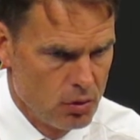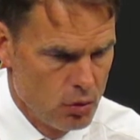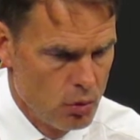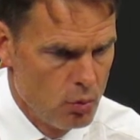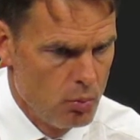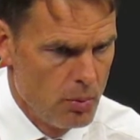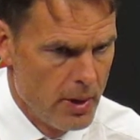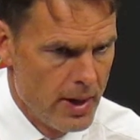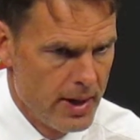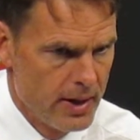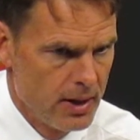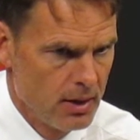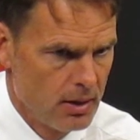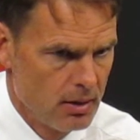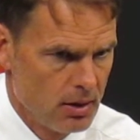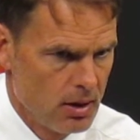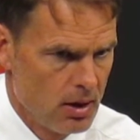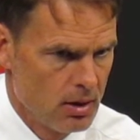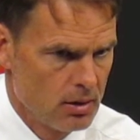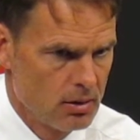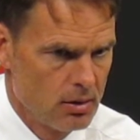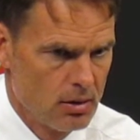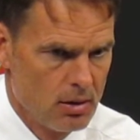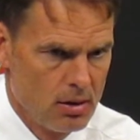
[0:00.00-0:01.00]
Do better,
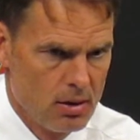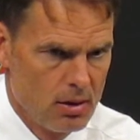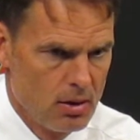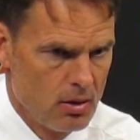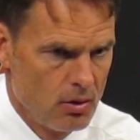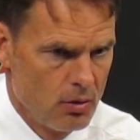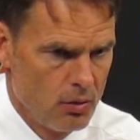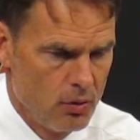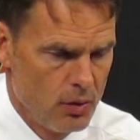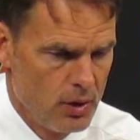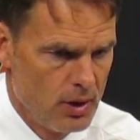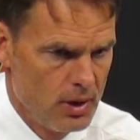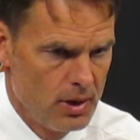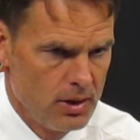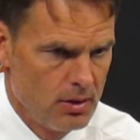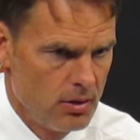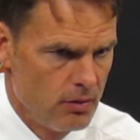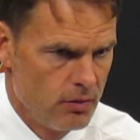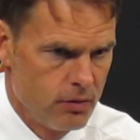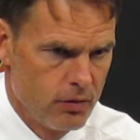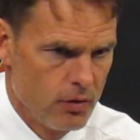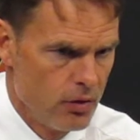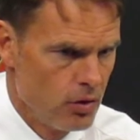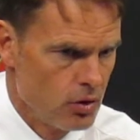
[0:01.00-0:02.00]
not really
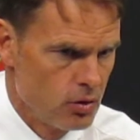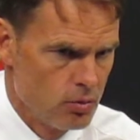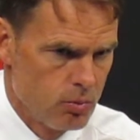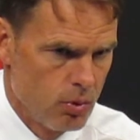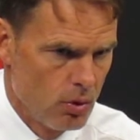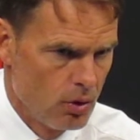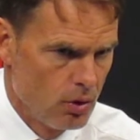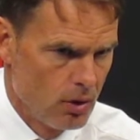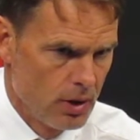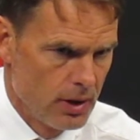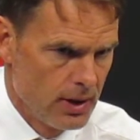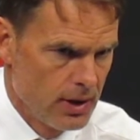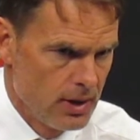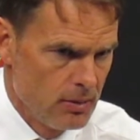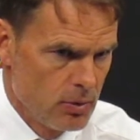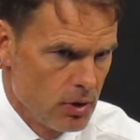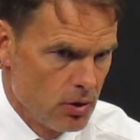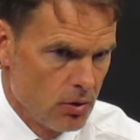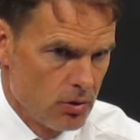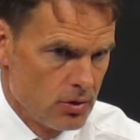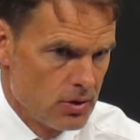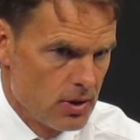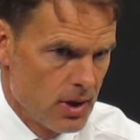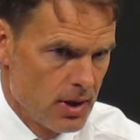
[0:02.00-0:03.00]
the first ball in,
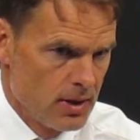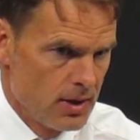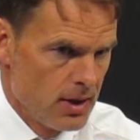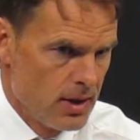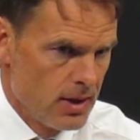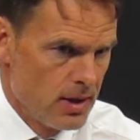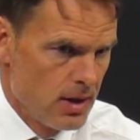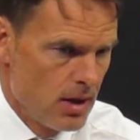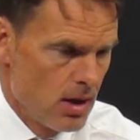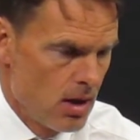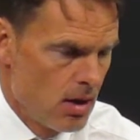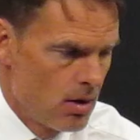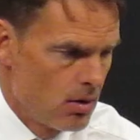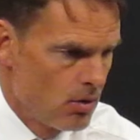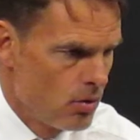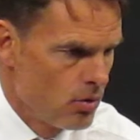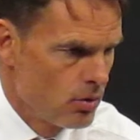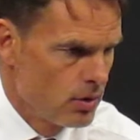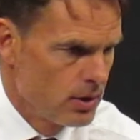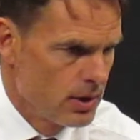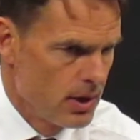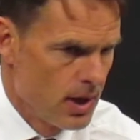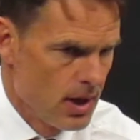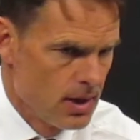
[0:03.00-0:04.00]
because yeah, then they are
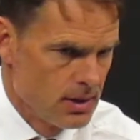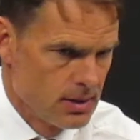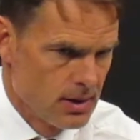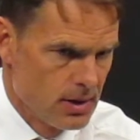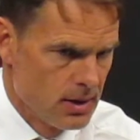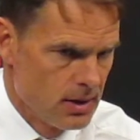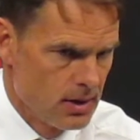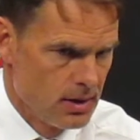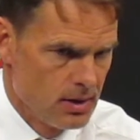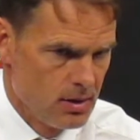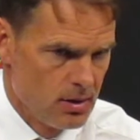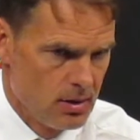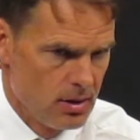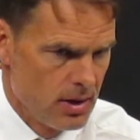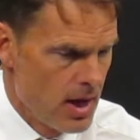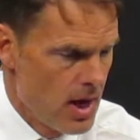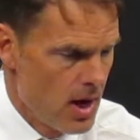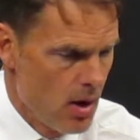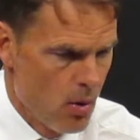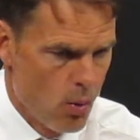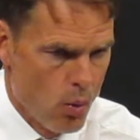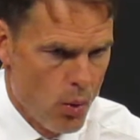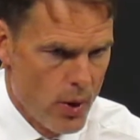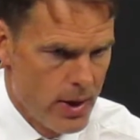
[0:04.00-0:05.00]
organized and
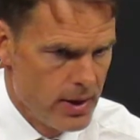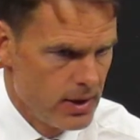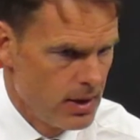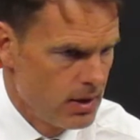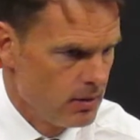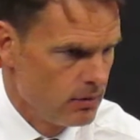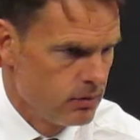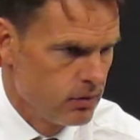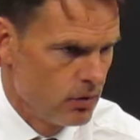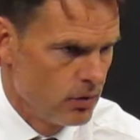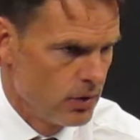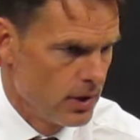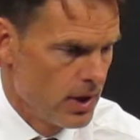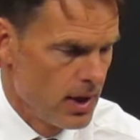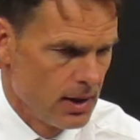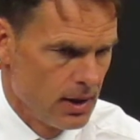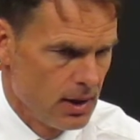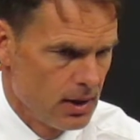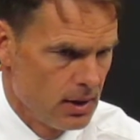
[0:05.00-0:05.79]
they are waiting for that,